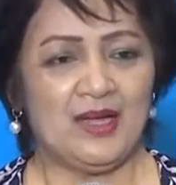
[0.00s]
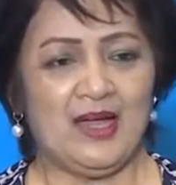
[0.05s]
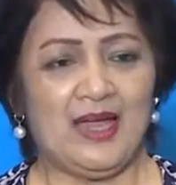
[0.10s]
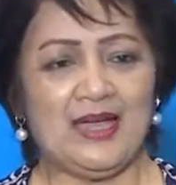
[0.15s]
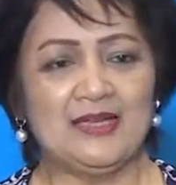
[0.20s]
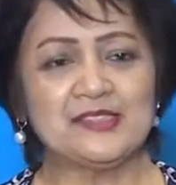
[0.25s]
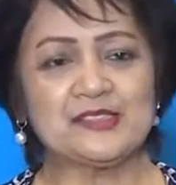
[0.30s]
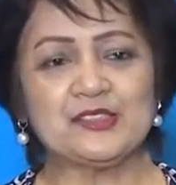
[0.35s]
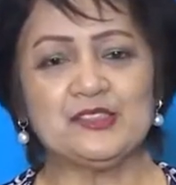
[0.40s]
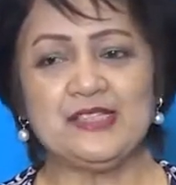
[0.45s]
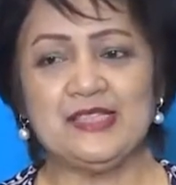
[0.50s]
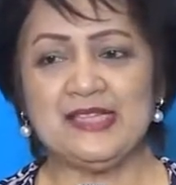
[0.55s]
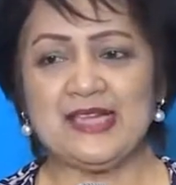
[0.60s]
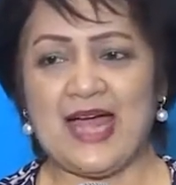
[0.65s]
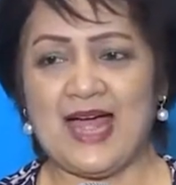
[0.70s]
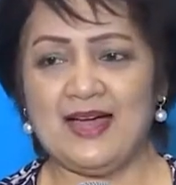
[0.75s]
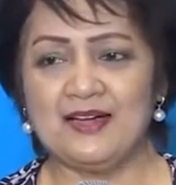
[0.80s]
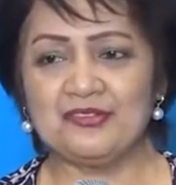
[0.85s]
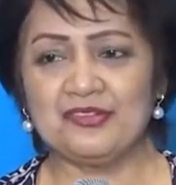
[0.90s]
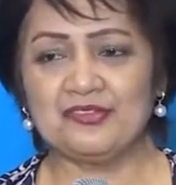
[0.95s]
and soon
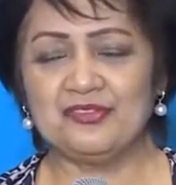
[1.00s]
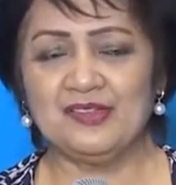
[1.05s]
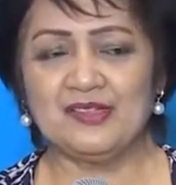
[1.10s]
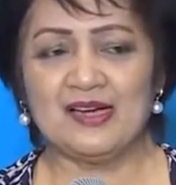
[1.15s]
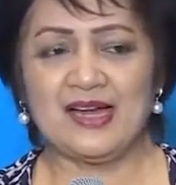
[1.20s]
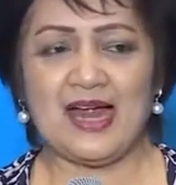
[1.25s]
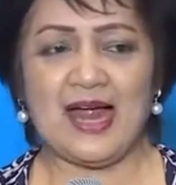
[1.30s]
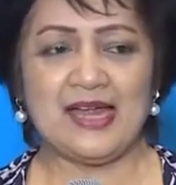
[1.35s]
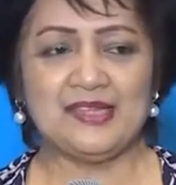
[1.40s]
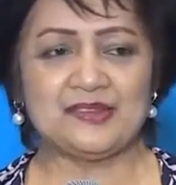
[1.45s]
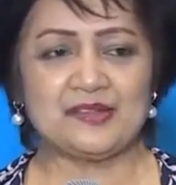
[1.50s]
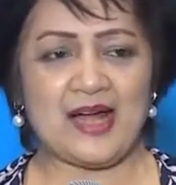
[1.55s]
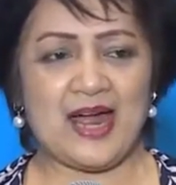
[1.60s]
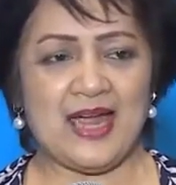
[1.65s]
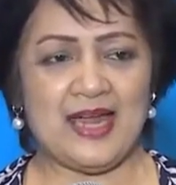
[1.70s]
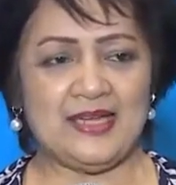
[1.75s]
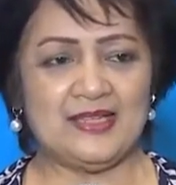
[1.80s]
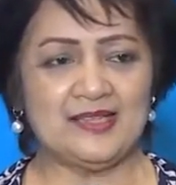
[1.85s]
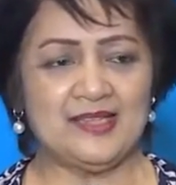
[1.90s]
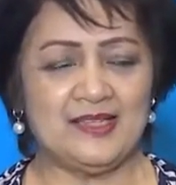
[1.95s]
enough, I
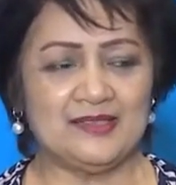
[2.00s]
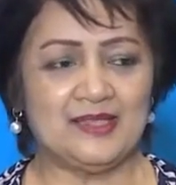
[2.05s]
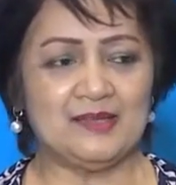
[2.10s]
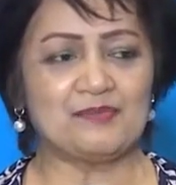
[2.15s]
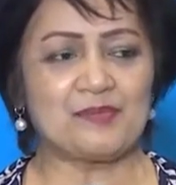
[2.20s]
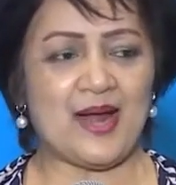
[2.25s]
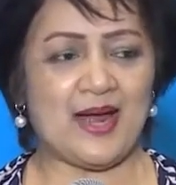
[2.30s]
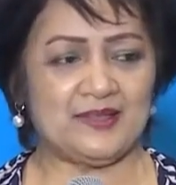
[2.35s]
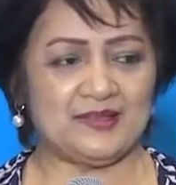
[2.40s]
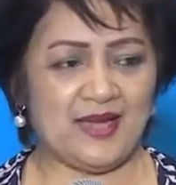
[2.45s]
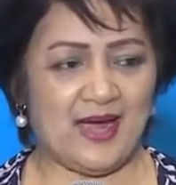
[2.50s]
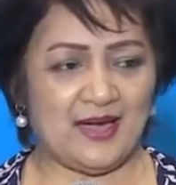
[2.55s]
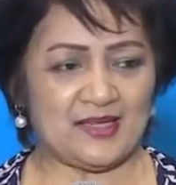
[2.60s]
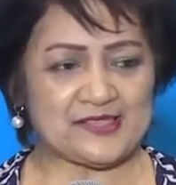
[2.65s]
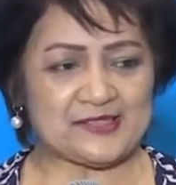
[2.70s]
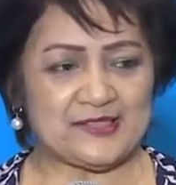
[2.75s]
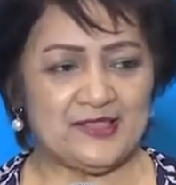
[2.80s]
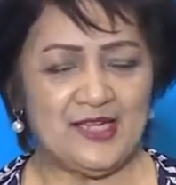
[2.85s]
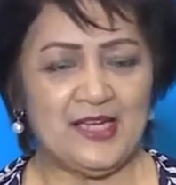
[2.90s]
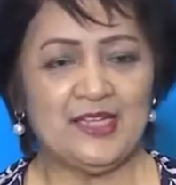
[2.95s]
tried the
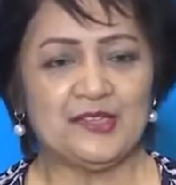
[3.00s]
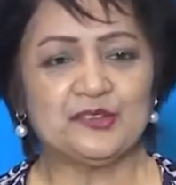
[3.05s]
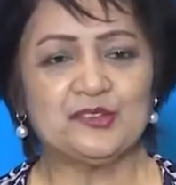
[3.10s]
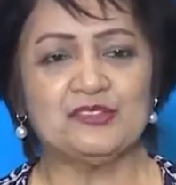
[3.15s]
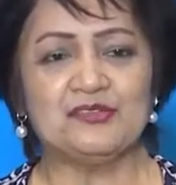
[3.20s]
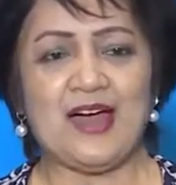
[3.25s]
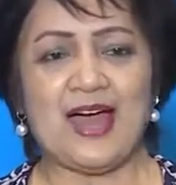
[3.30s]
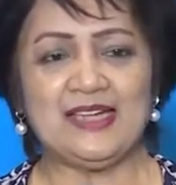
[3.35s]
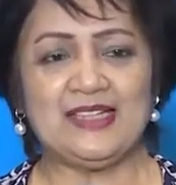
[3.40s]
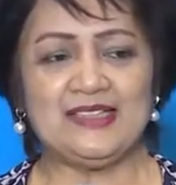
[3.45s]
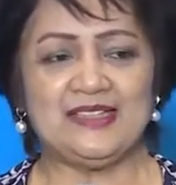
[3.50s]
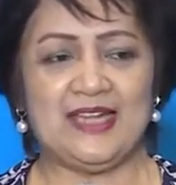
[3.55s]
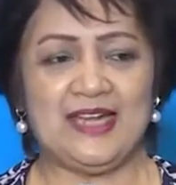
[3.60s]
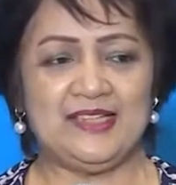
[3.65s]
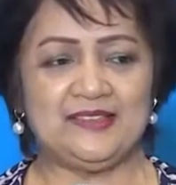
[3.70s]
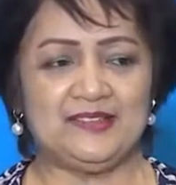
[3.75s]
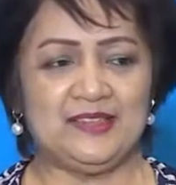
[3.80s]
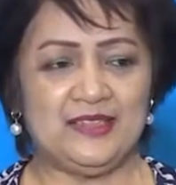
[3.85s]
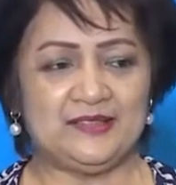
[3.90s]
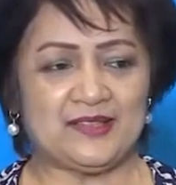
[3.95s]
products to
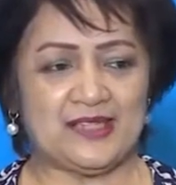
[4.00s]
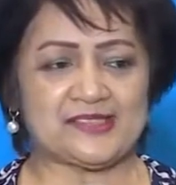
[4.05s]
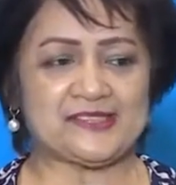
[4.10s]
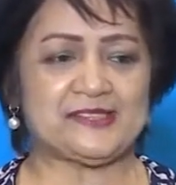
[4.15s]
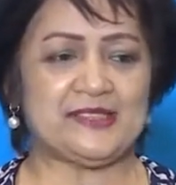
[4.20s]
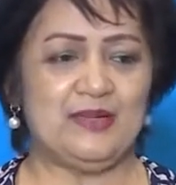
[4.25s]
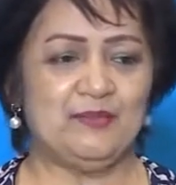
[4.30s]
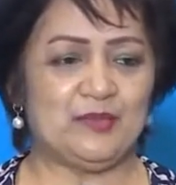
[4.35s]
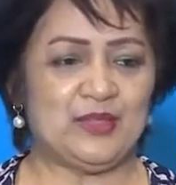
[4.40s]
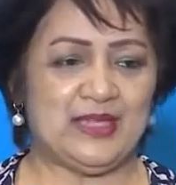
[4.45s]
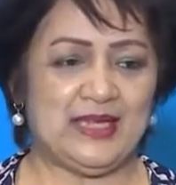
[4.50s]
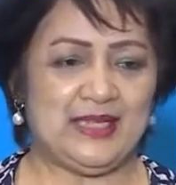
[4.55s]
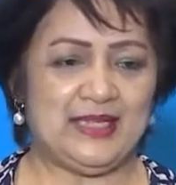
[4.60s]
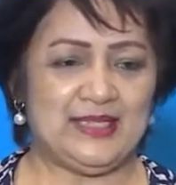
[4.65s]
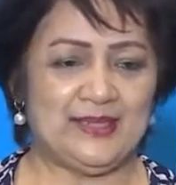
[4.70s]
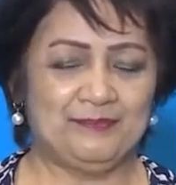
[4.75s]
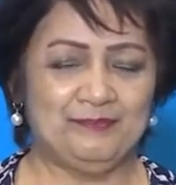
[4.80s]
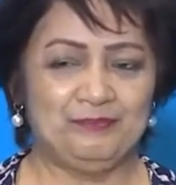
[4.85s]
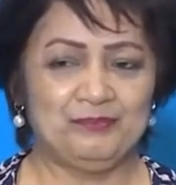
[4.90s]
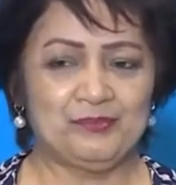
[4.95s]
validate the testimony.